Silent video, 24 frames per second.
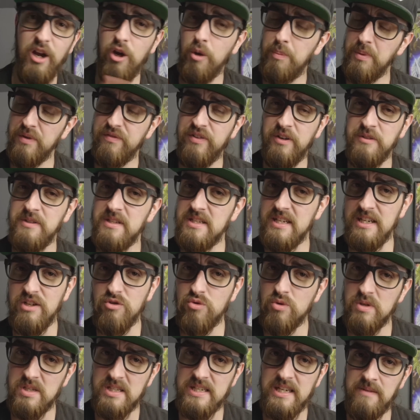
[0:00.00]
I hope you found this
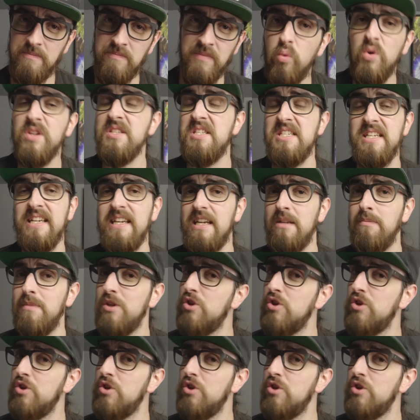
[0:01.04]
interesting. Once again,